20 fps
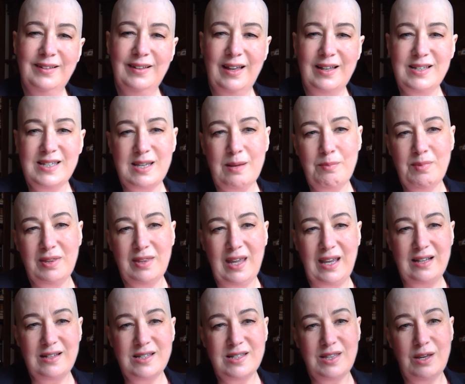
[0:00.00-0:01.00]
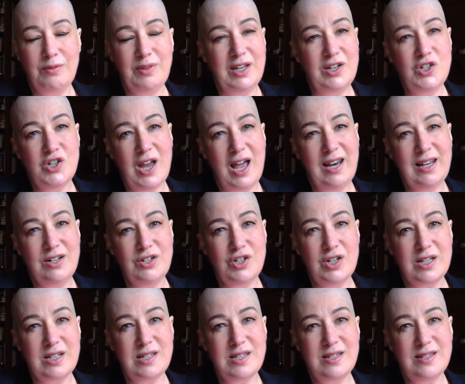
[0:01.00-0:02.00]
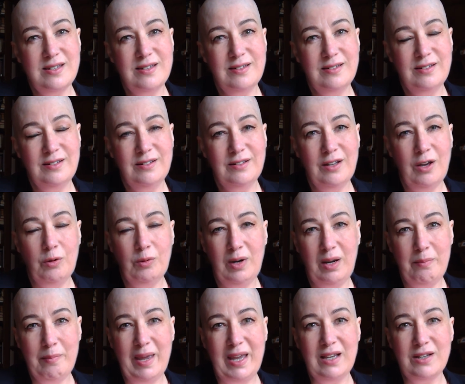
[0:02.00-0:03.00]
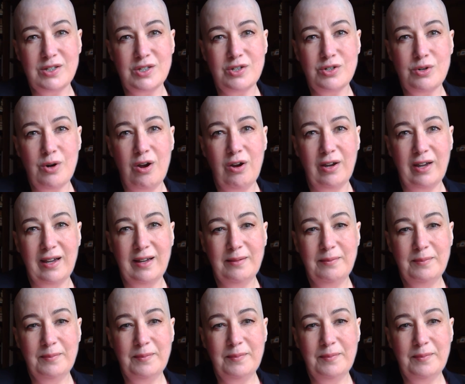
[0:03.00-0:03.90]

And some things, though they challenge us, only make us stronger.